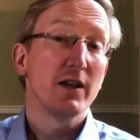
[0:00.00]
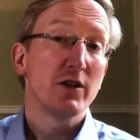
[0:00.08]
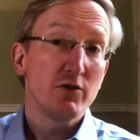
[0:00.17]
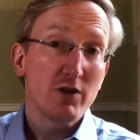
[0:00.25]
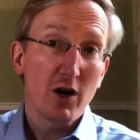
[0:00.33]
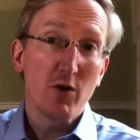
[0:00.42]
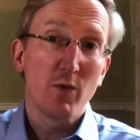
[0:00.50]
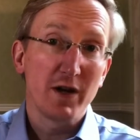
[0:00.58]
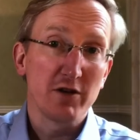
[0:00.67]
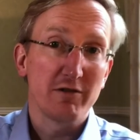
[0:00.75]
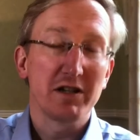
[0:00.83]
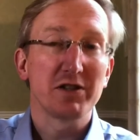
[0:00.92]
You know, when
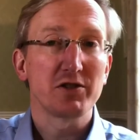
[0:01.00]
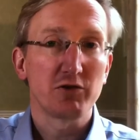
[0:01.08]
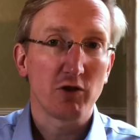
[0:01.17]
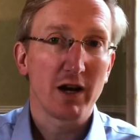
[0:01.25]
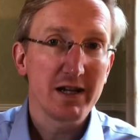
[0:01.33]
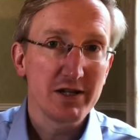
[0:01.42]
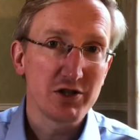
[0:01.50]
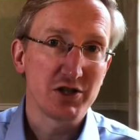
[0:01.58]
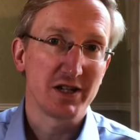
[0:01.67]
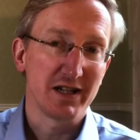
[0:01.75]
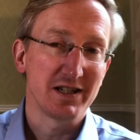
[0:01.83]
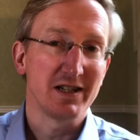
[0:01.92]
you're in a strange
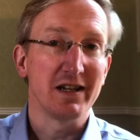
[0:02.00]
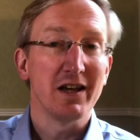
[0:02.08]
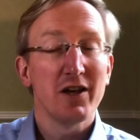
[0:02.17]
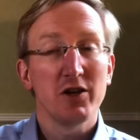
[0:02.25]
city,